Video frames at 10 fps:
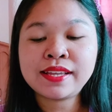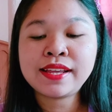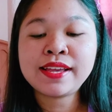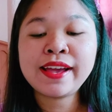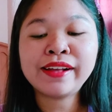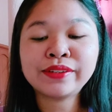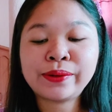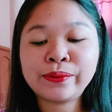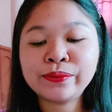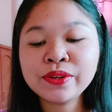City.
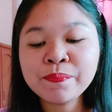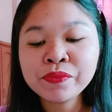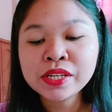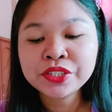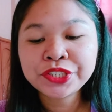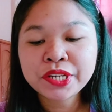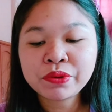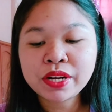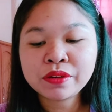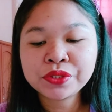Hello.
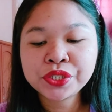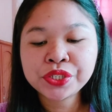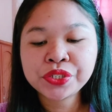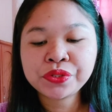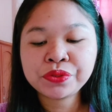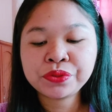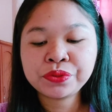Shout out to